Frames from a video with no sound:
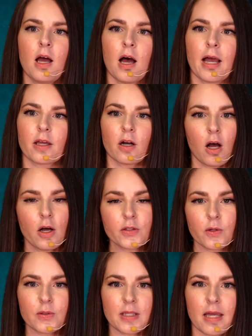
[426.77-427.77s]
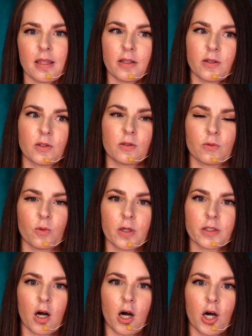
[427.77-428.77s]
I could also say that the
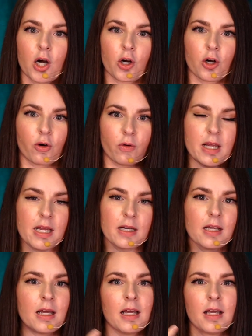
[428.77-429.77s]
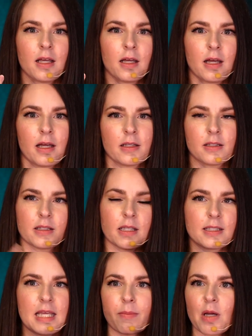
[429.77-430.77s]
stools are green, the
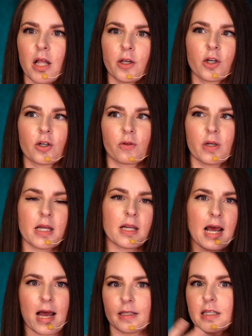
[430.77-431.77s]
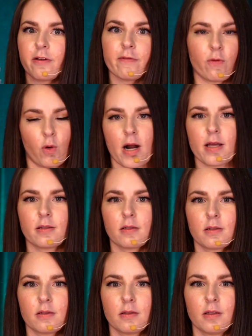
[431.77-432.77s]
same color green as a
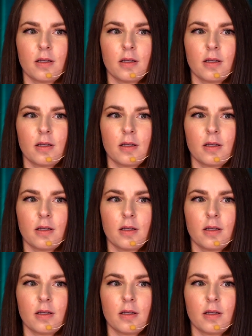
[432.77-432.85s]
forest.